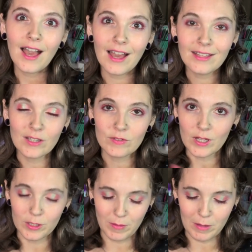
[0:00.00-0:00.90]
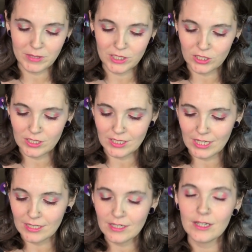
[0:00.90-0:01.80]
I love Colourpop's Just a
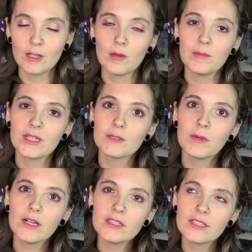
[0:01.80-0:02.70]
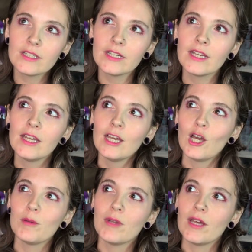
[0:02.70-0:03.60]
Tint because personally,
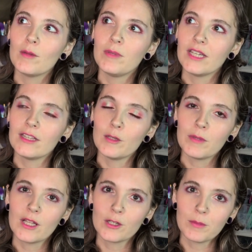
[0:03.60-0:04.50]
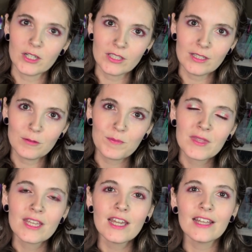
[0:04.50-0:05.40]
I'm not a big lip color person.
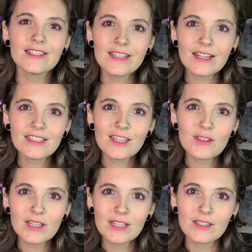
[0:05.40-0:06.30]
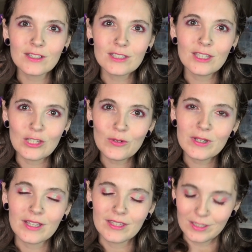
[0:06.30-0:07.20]
And it's not because I don't think it looks cute.
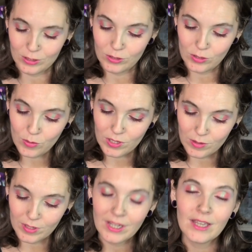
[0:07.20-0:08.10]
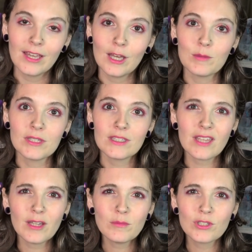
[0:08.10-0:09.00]
I think it looks so cute. It's just
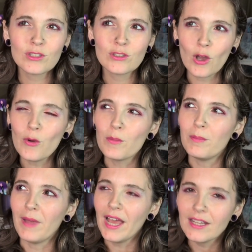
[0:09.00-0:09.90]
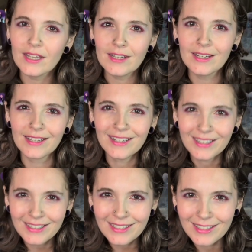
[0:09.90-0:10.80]
I'm so bad at
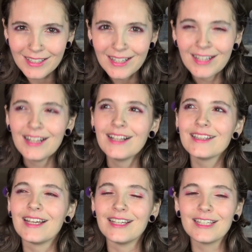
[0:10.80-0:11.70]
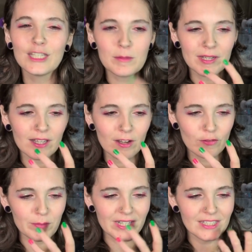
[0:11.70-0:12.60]
it. Like keeping it
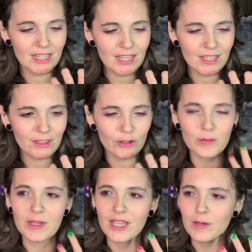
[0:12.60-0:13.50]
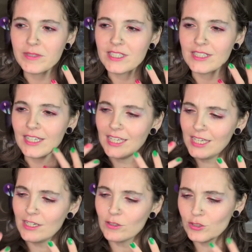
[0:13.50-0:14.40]
off my teeth or being able to like
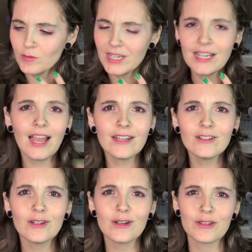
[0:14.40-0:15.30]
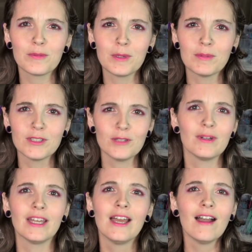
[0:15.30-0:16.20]
eat or drink. I don't know how other people do
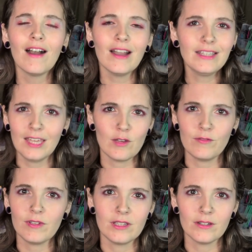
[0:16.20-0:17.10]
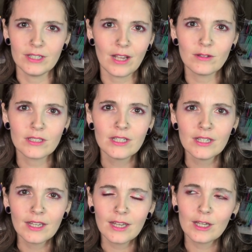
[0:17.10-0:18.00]
it. I can't figure it out.
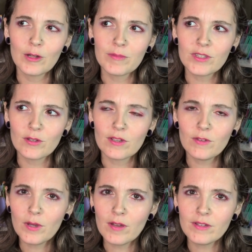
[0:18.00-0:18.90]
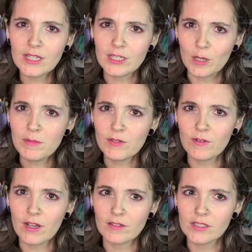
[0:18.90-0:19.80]
So if you have any tips
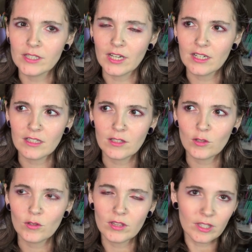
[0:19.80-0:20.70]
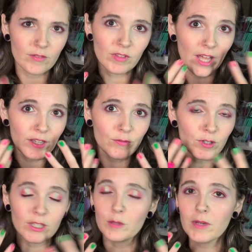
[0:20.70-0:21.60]
for how to like live life
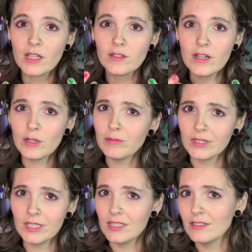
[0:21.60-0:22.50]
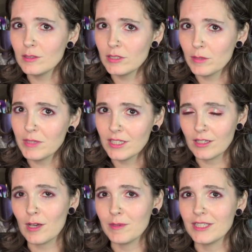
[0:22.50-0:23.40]
with lip color on, please tell me in
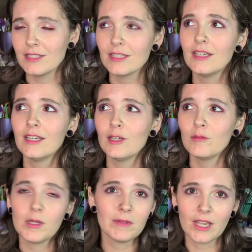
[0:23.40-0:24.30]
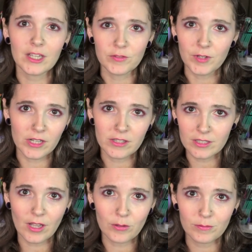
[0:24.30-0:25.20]
the comments. Maybe I can figure
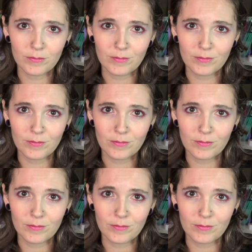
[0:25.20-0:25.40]
this out.